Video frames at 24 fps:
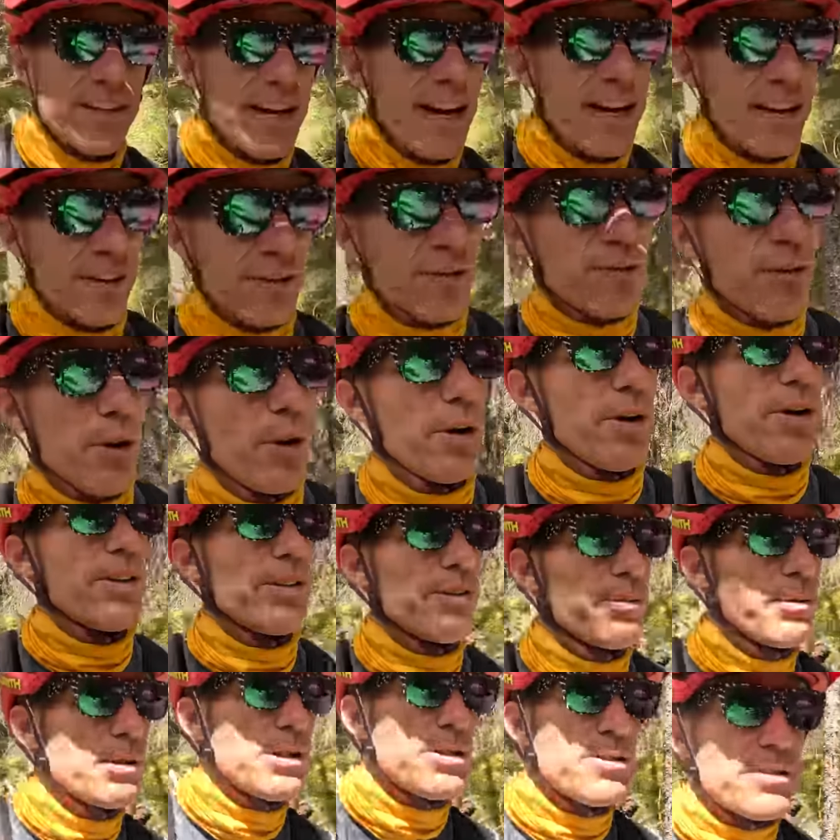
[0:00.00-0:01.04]
the kind of
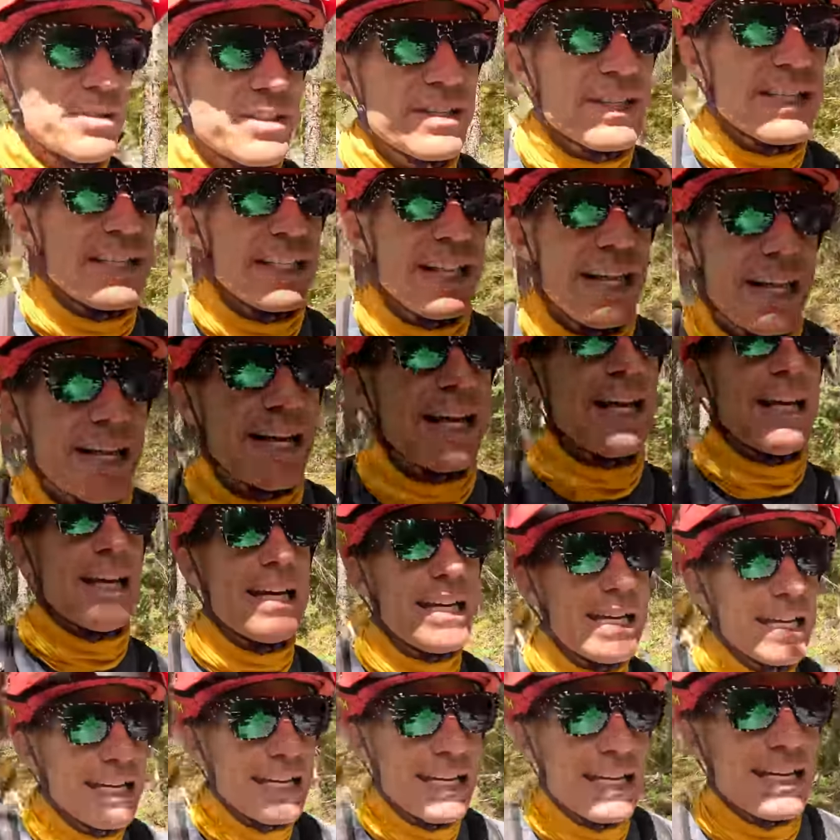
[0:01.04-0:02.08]
forest where you'd see like
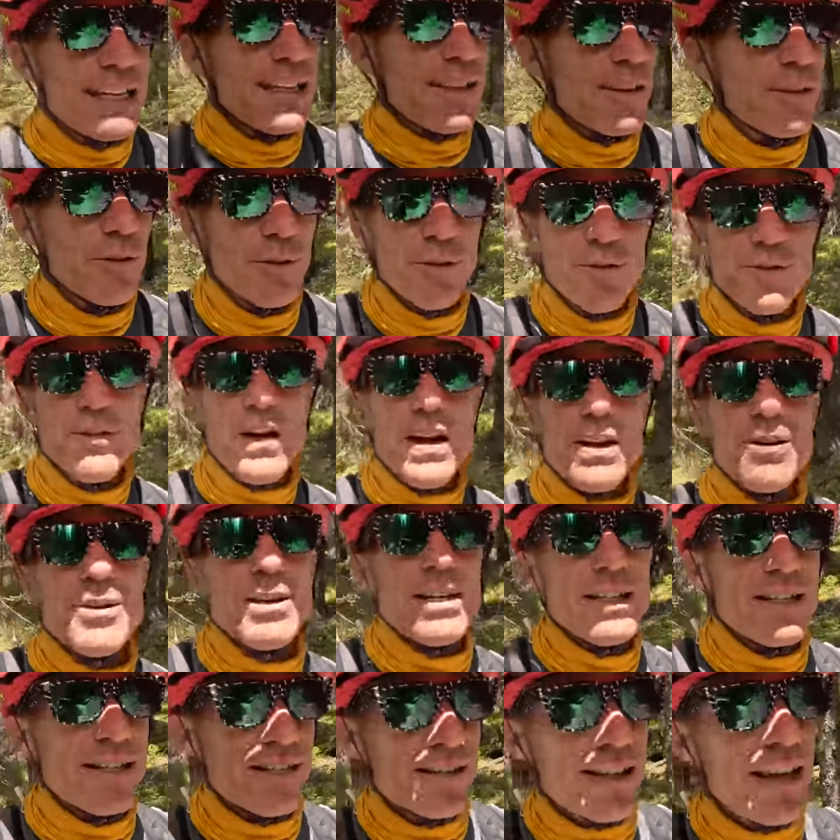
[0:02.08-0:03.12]
little
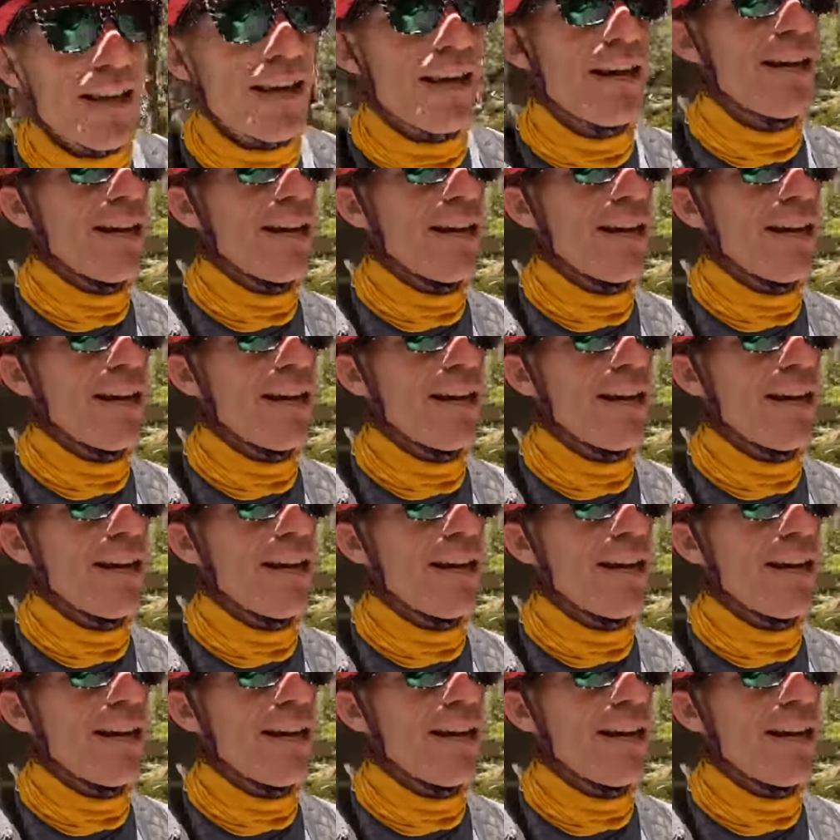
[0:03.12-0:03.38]
fairies